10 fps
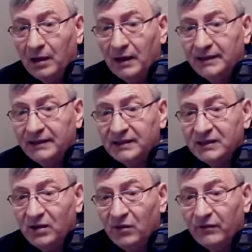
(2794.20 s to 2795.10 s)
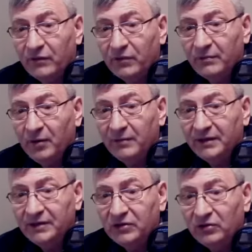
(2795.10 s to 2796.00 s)
Let us go for a
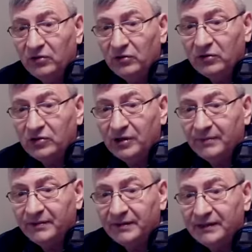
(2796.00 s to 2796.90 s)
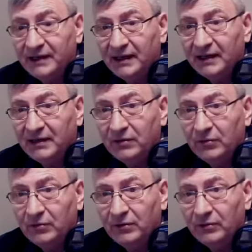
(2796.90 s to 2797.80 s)
moment to Luke chapter ten.
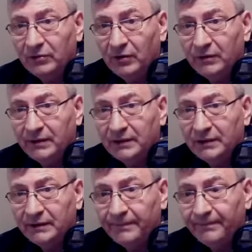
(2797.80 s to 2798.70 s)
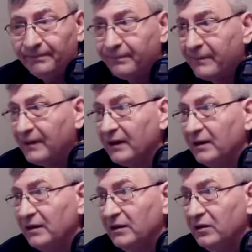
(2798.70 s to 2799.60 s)
You, you know it.
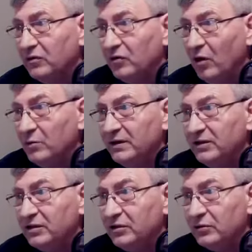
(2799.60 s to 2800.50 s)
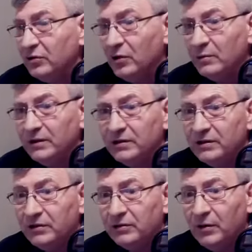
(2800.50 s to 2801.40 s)
You know it, you know
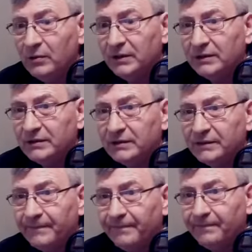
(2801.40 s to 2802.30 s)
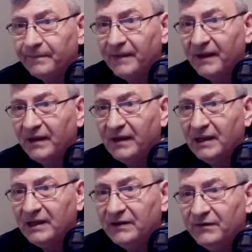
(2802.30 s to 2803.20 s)
it, you know it.
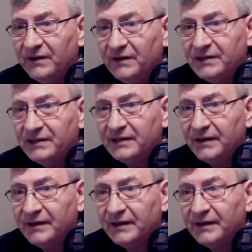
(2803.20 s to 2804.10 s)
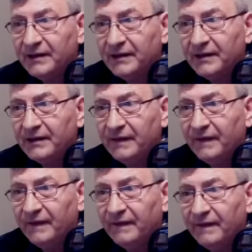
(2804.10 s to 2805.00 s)
Verse
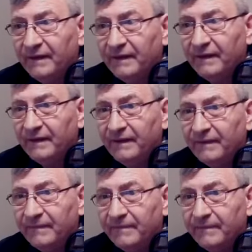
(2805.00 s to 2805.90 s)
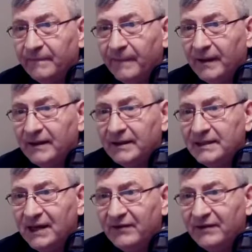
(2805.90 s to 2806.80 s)
mm,
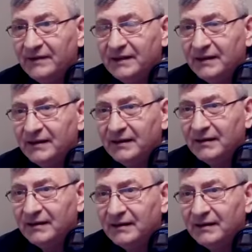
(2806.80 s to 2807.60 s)
seventeen.